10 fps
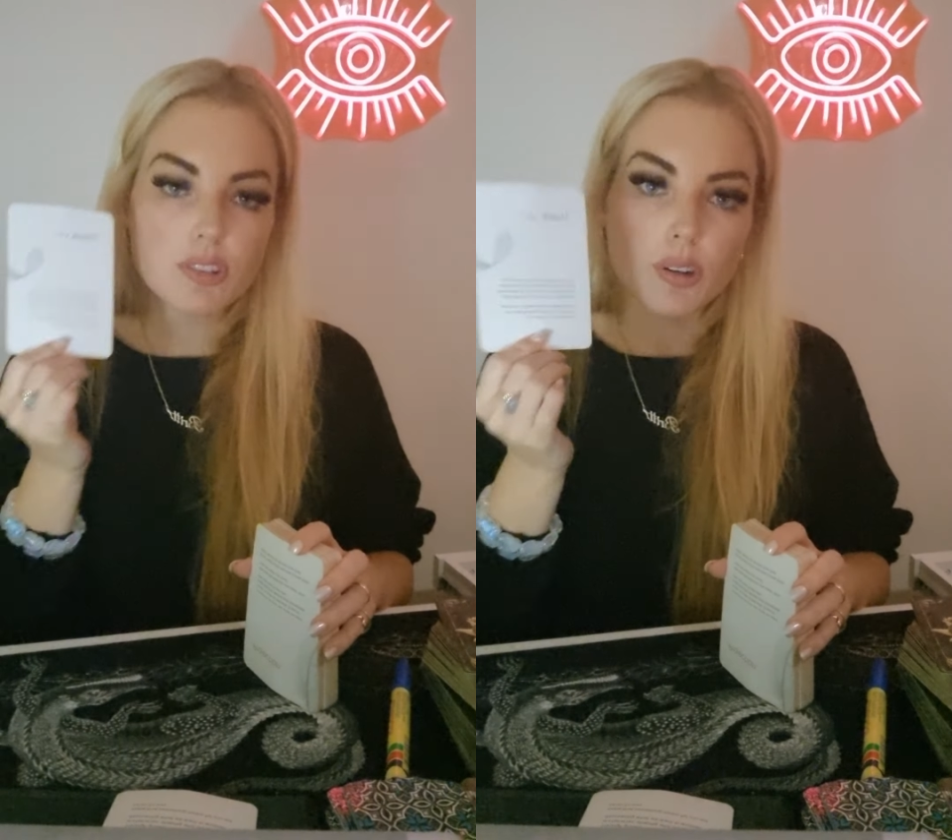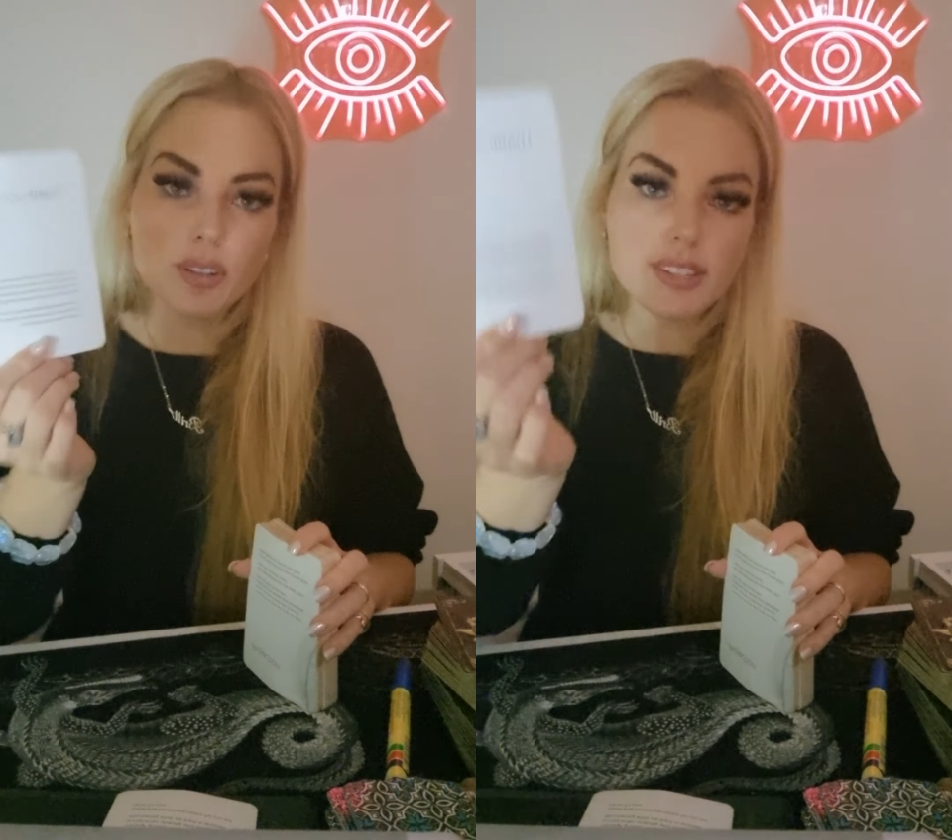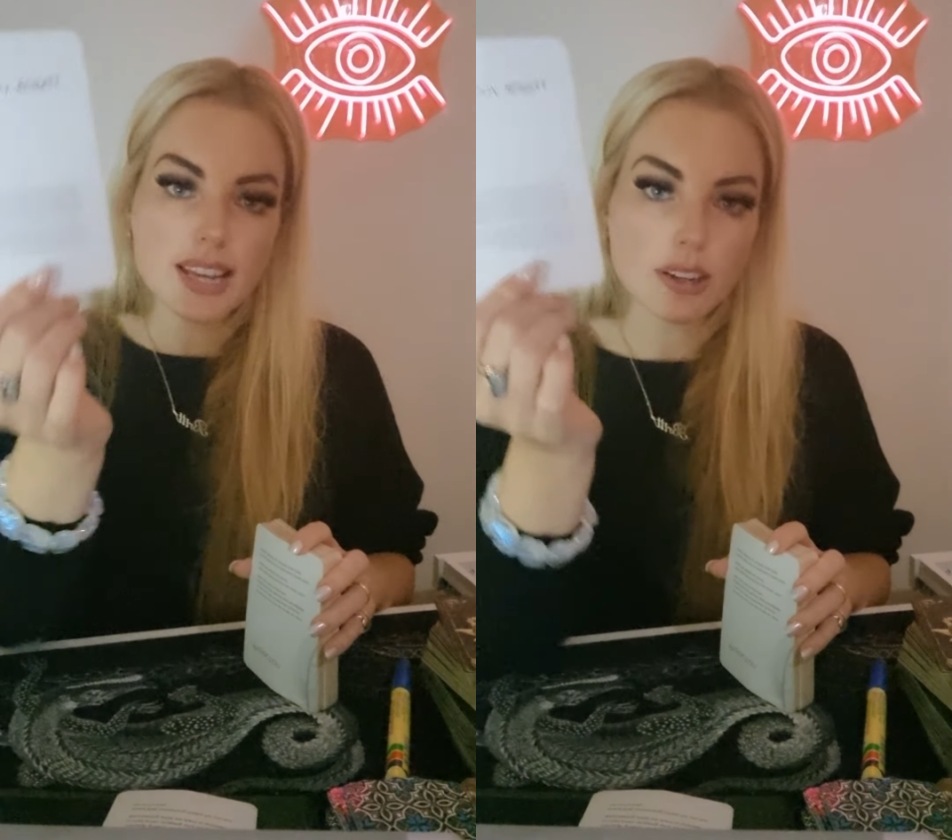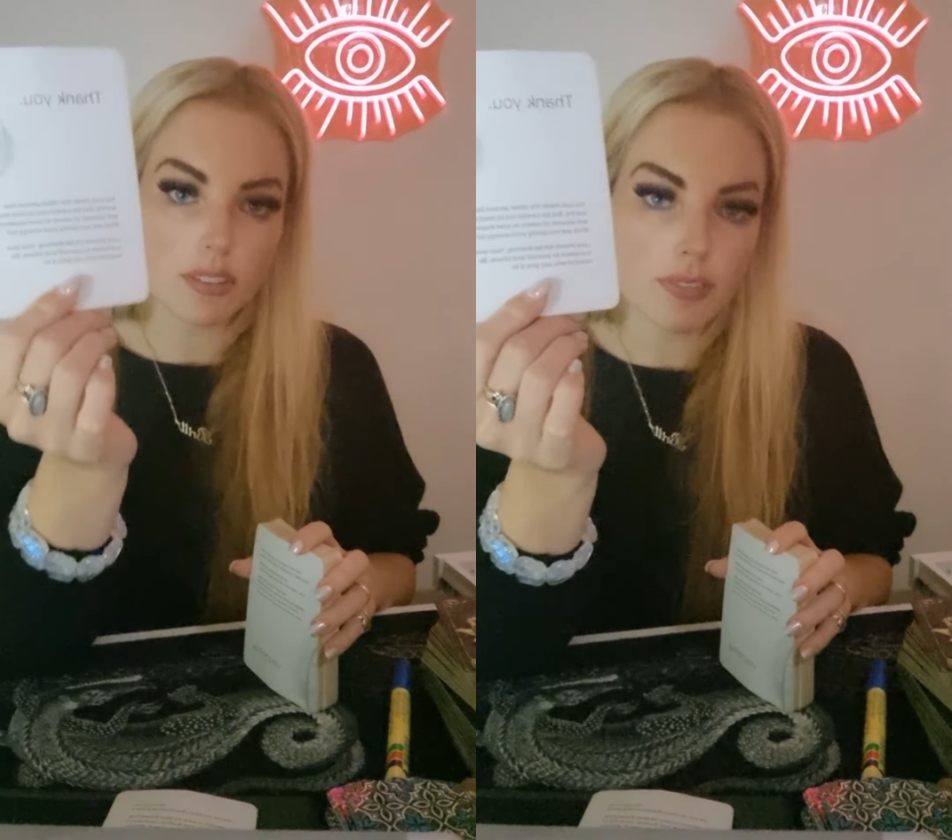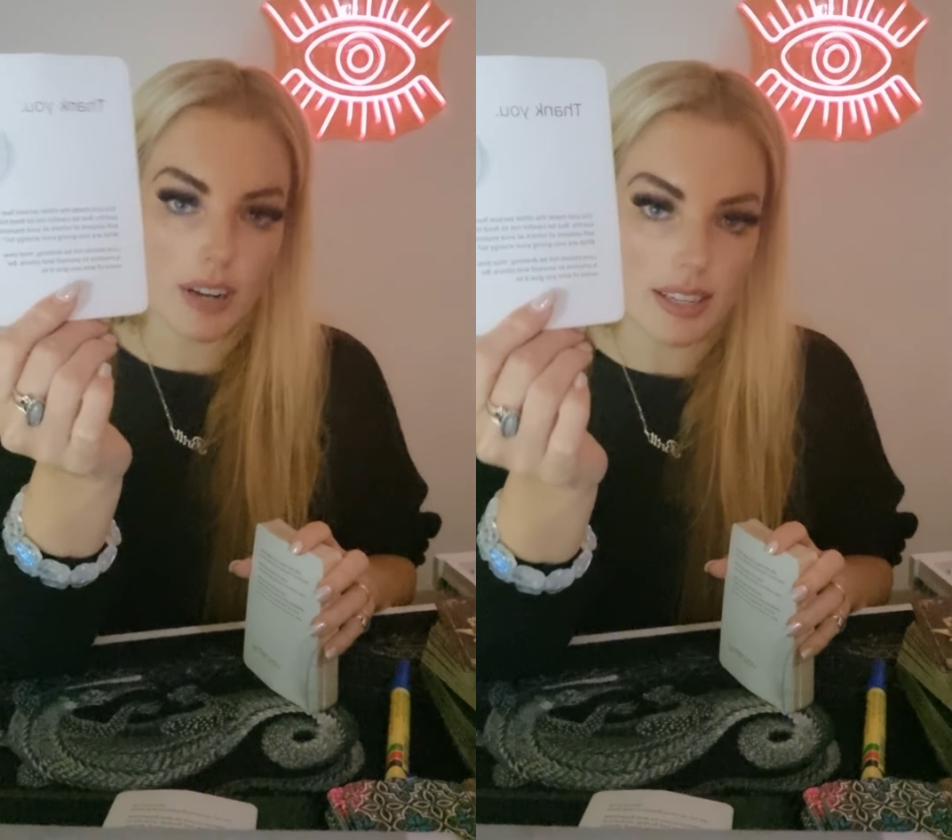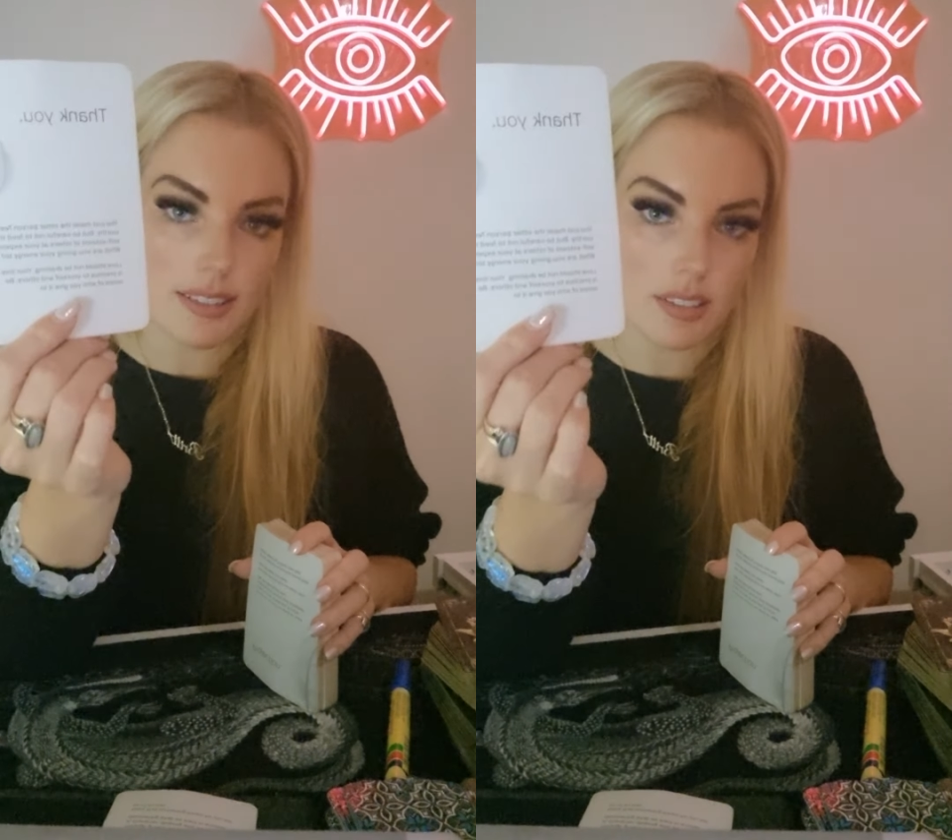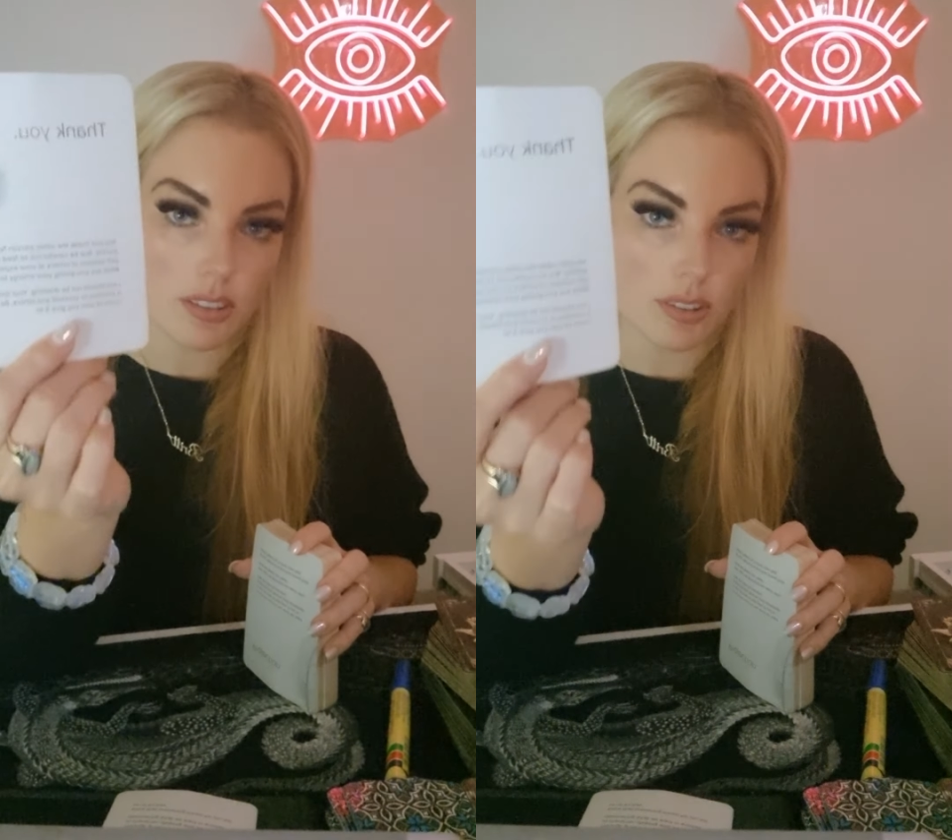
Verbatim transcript: Don't sacrifice